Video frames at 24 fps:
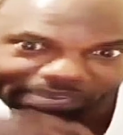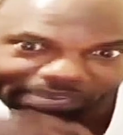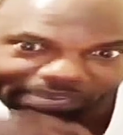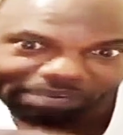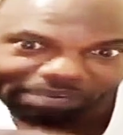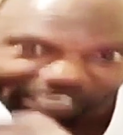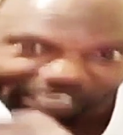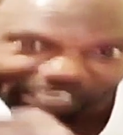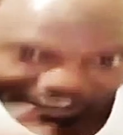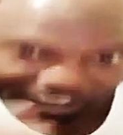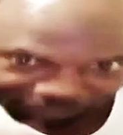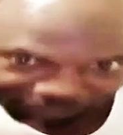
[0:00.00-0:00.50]

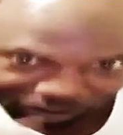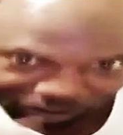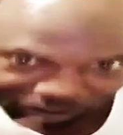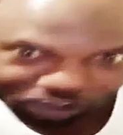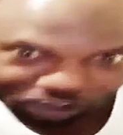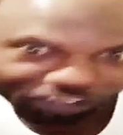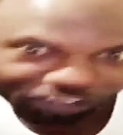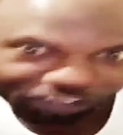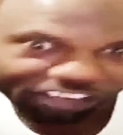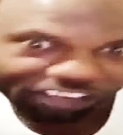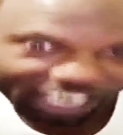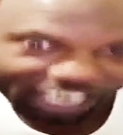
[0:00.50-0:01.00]
I'm have
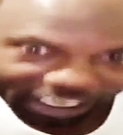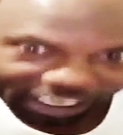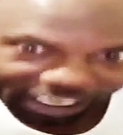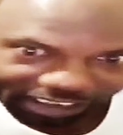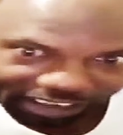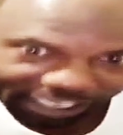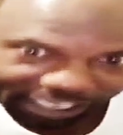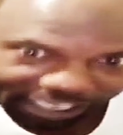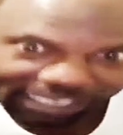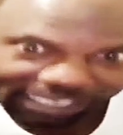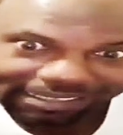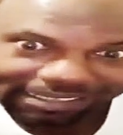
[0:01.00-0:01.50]
to go
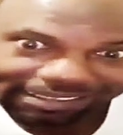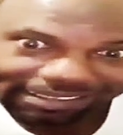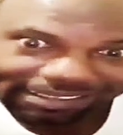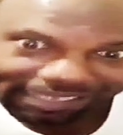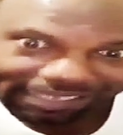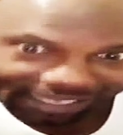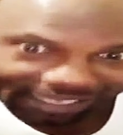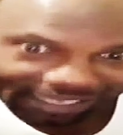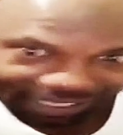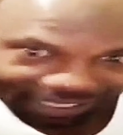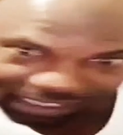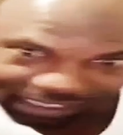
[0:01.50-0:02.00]
viral
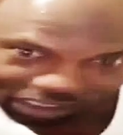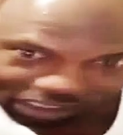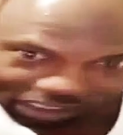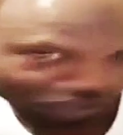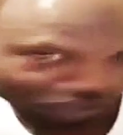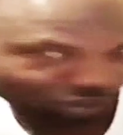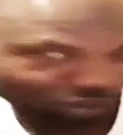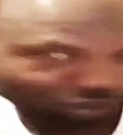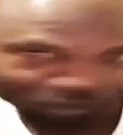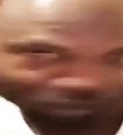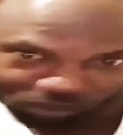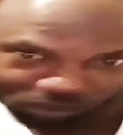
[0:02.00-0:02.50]
and
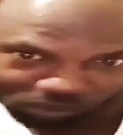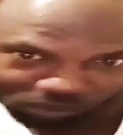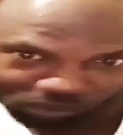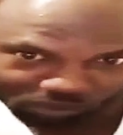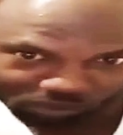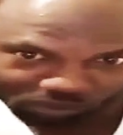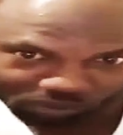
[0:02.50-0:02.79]
talk yo.